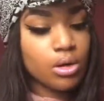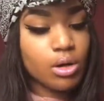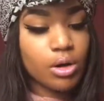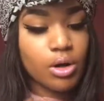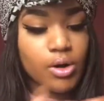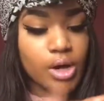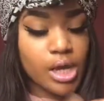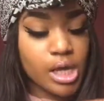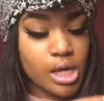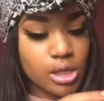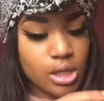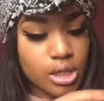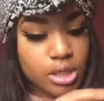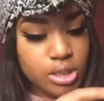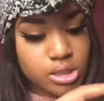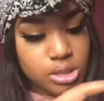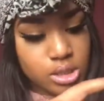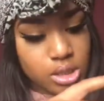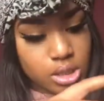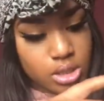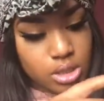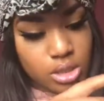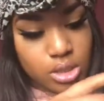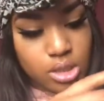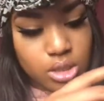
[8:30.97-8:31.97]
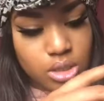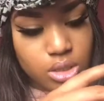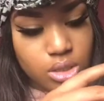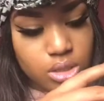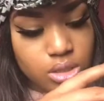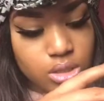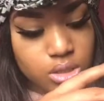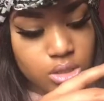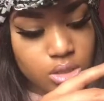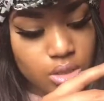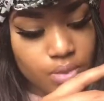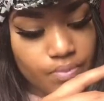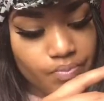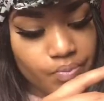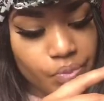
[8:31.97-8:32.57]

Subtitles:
All right, and this is